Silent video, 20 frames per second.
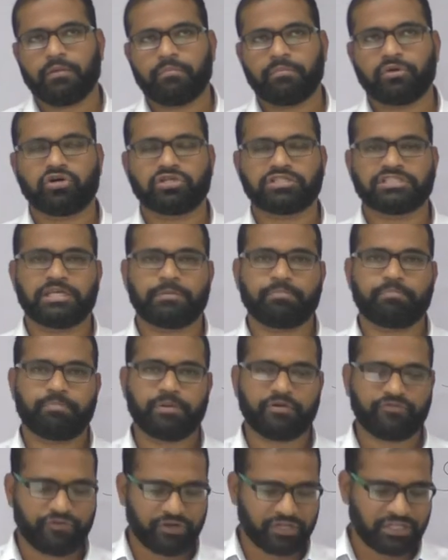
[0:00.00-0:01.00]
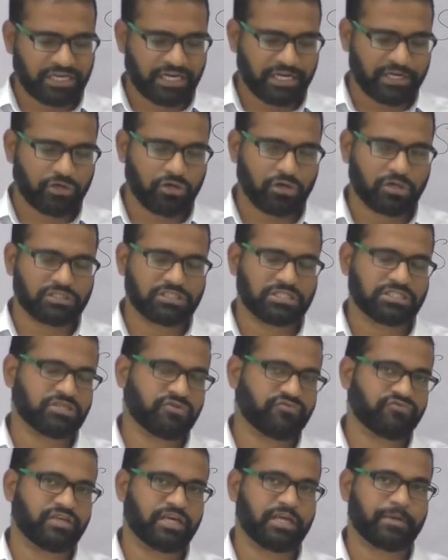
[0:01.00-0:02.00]
because they prefer the ideologies
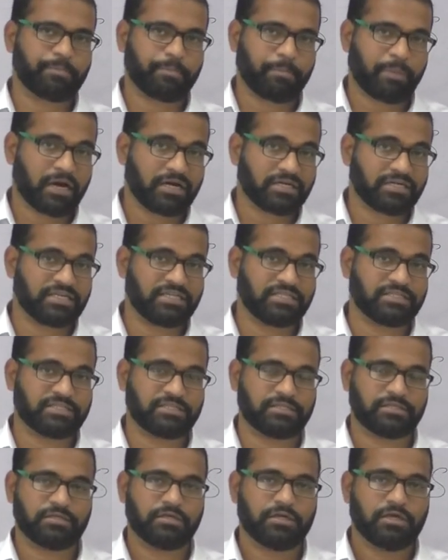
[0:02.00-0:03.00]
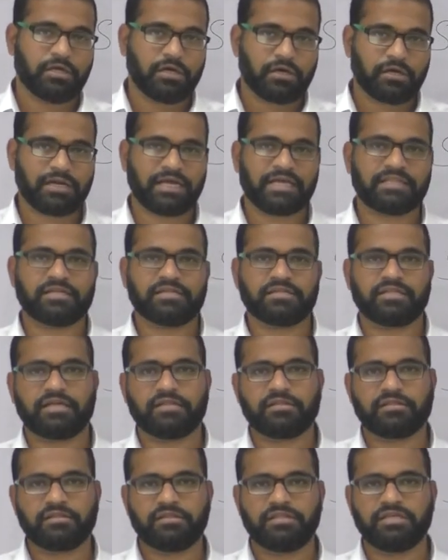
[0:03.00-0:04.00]
of their parties rather
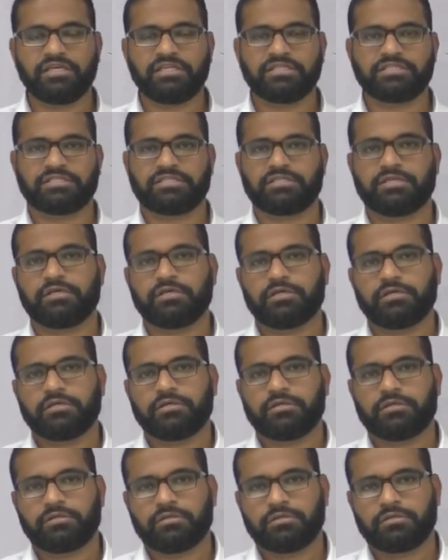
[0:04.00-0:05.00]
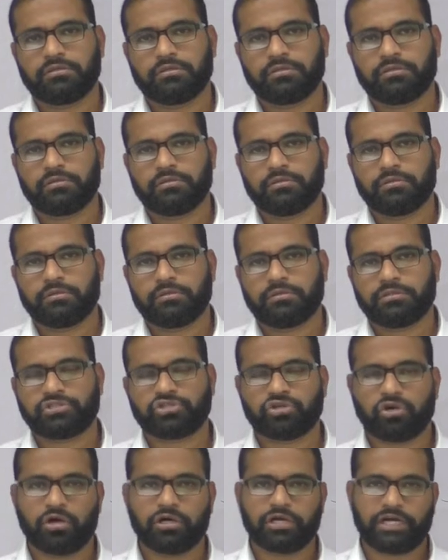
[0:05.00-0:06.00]
than these
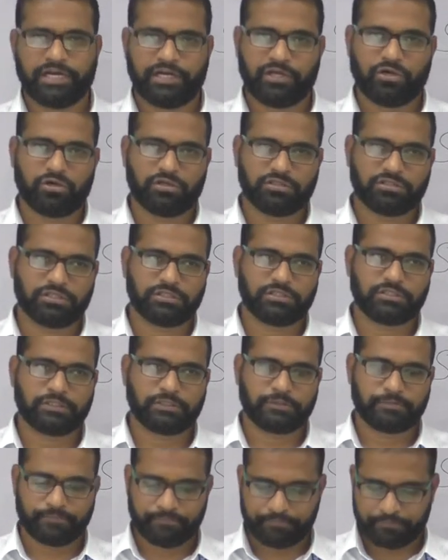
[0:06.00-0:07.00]
strong ideologies.